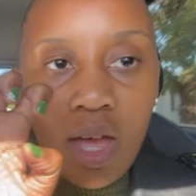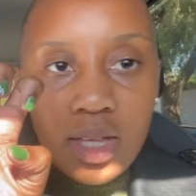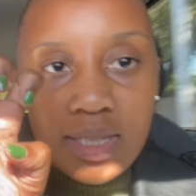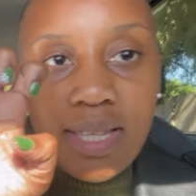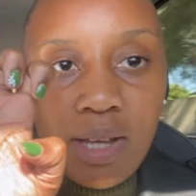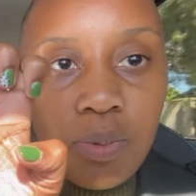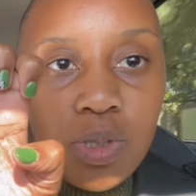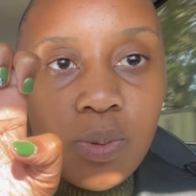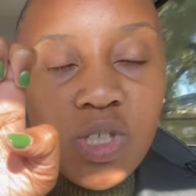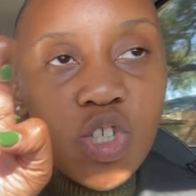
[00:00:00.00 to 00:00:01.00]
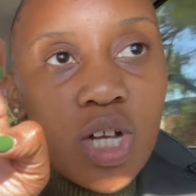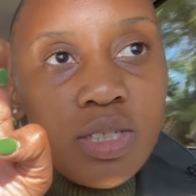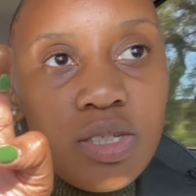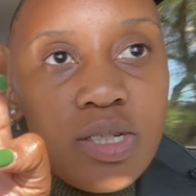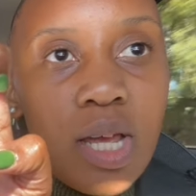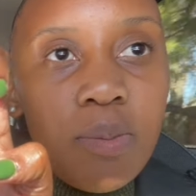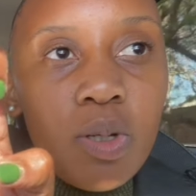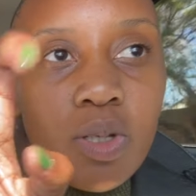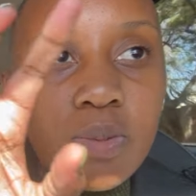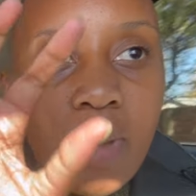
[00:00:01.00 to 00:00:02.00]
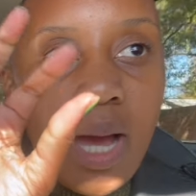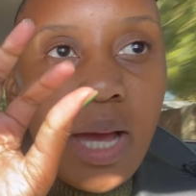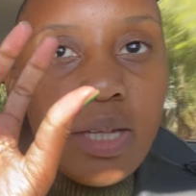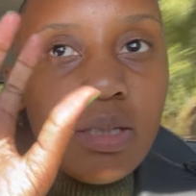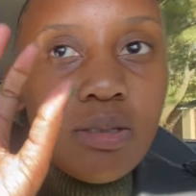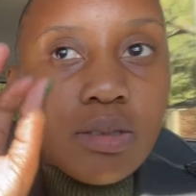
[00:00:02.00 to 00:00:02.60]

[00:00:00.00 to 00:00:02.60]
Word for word: said we're doing gel today because my